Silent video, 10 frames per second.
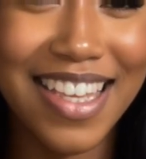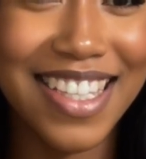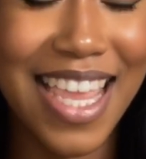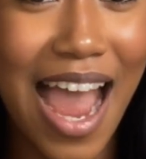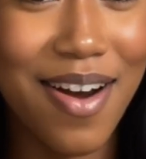
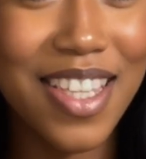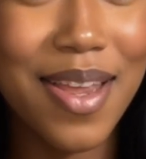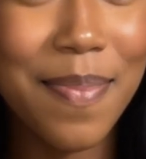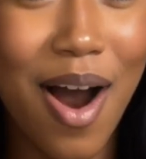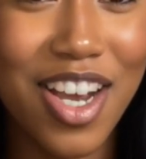Down in the
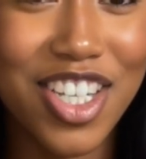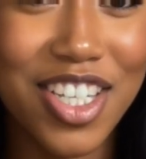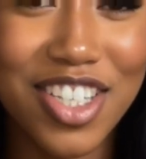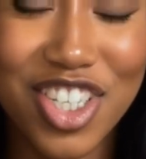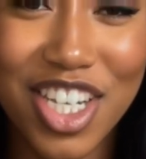
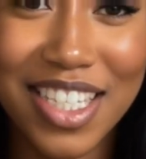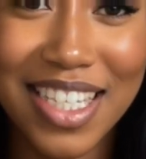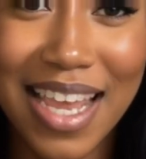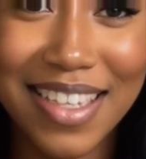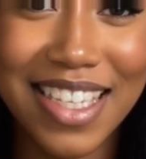marshes just
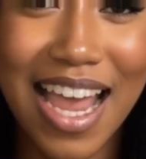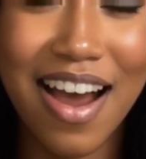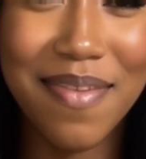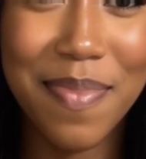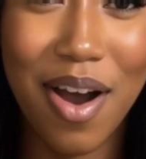outside
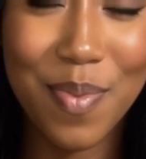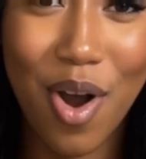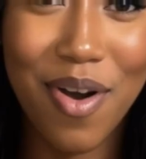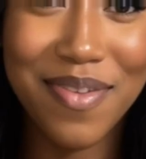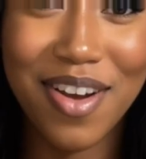of
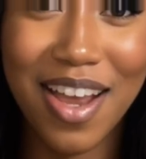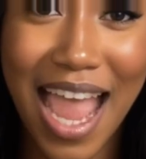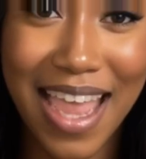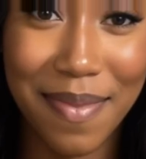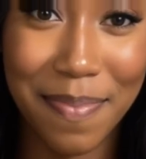Monroeville,
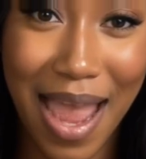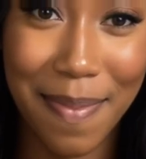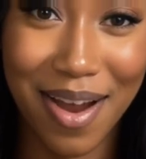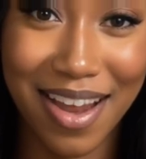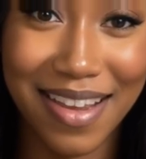
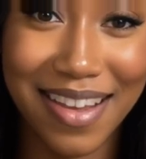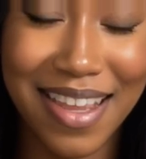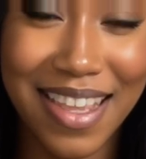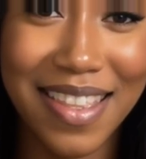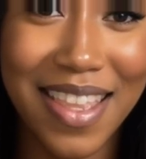Alabama,
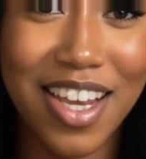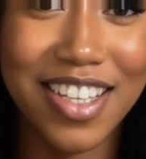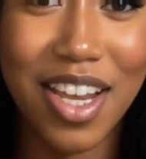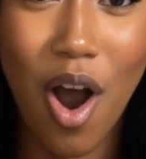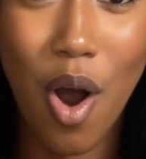there's
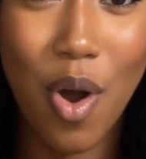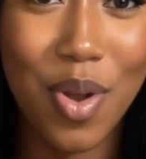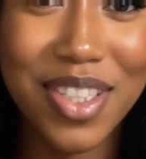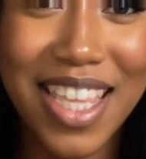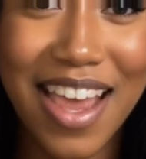an
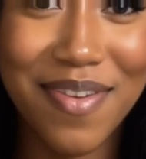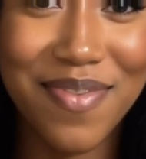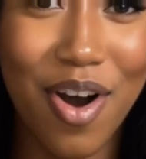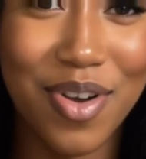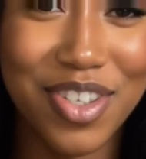old tale
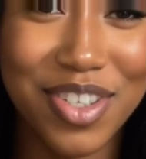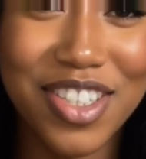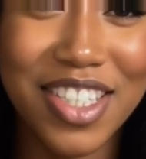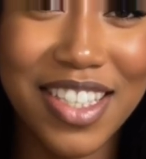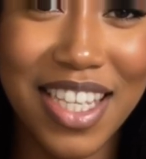folks
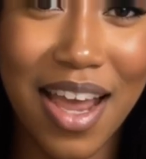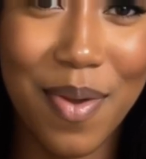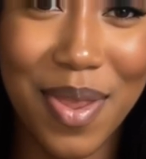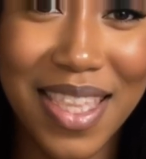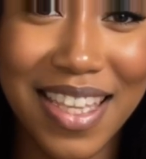used to tell
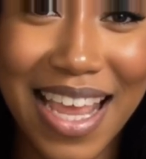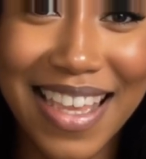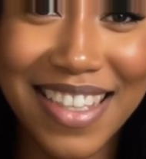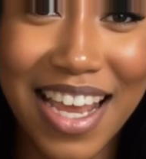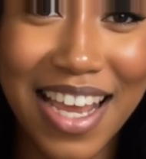when the
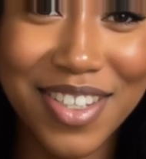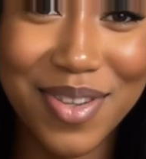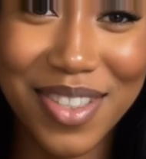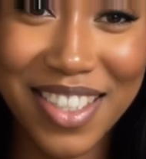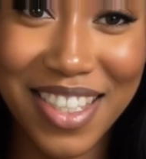nights got
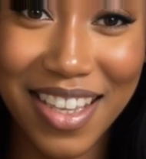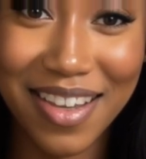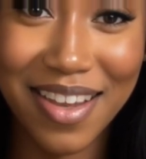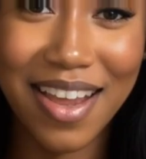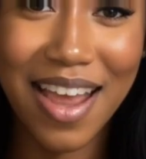too
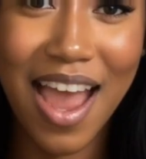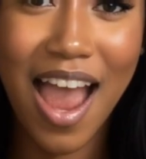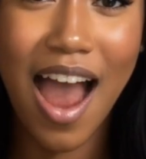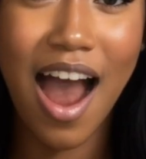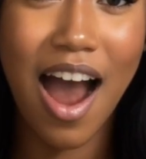still
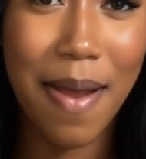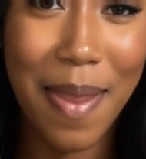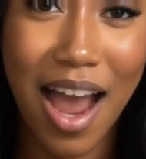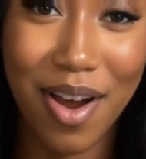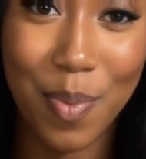
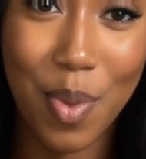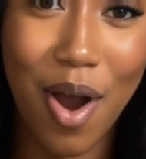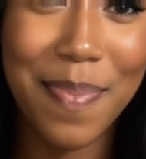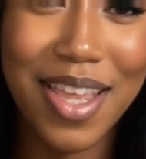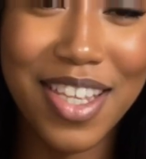about a
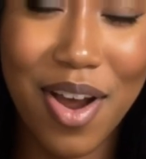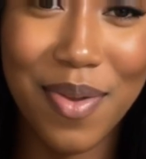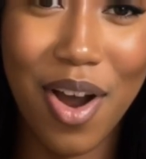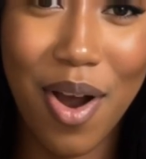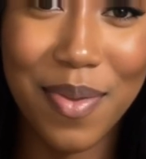woman
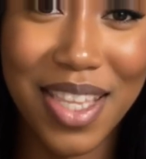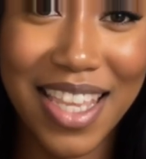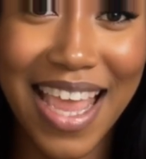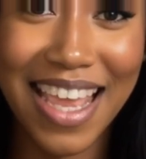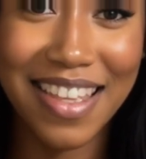known
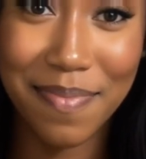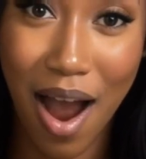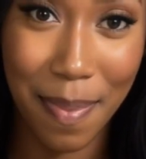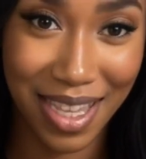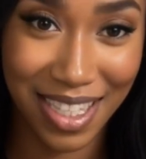only as Mama